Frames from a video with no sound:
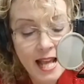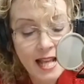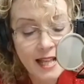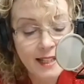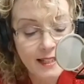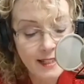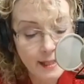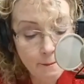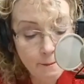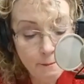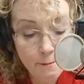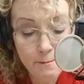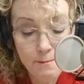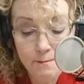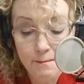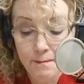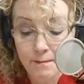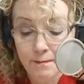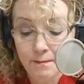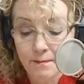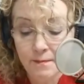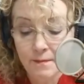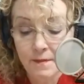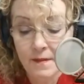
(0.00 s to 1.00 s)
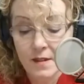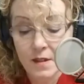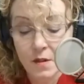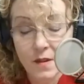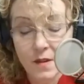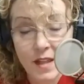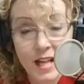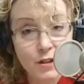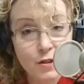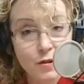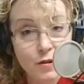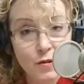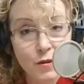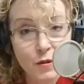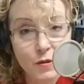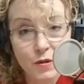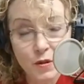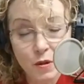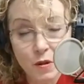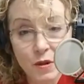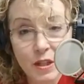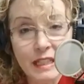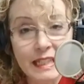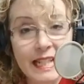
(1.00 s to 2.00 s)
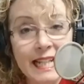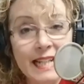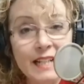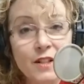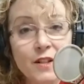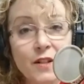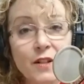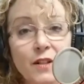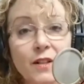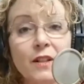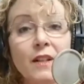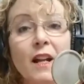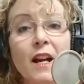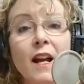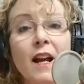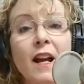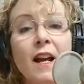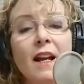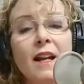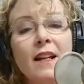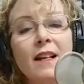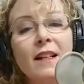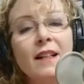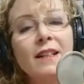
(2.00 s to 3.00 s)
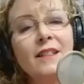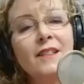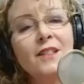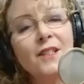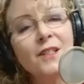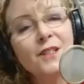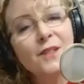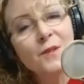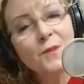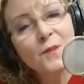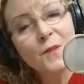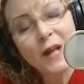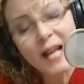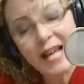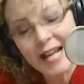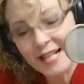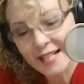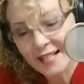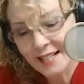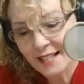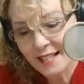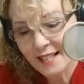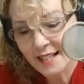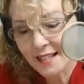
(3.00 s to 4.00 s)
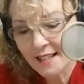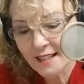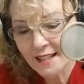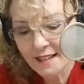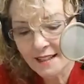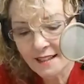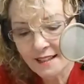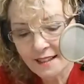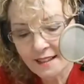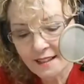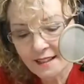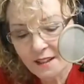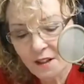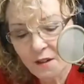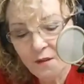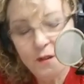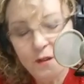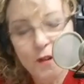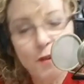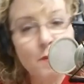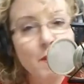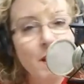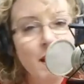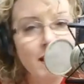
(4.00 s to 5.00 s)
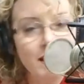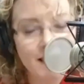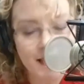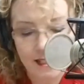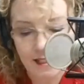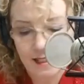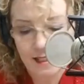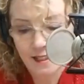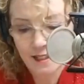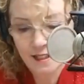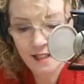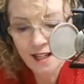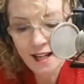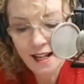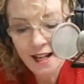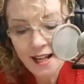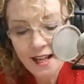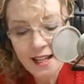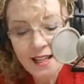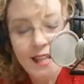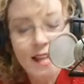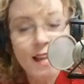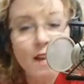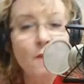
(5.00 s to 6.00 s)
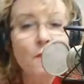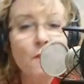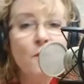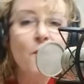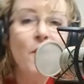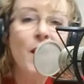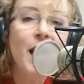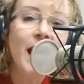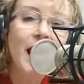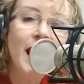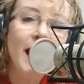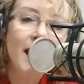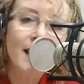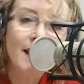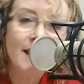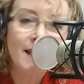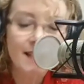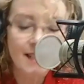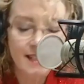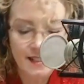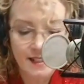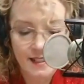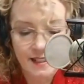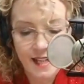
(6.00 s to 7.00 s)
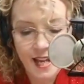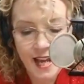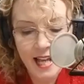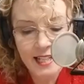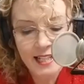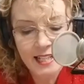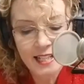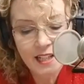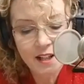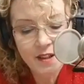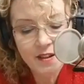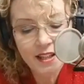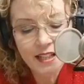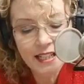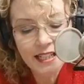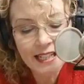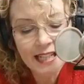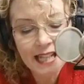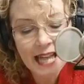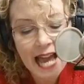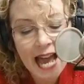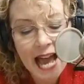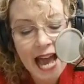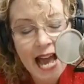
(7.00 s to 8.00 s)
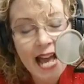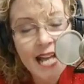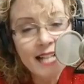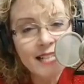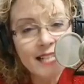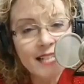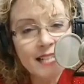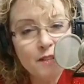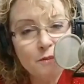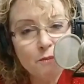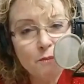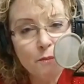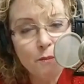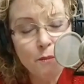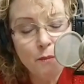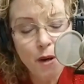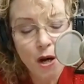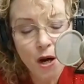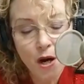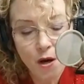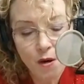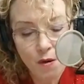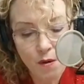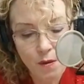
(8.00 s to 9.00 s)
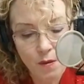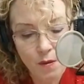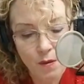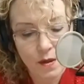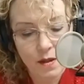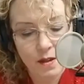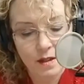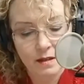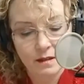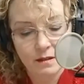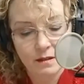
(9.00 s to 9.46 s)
Yep, that's true. So the lender just waits. They're very patient. They wait until the last borrower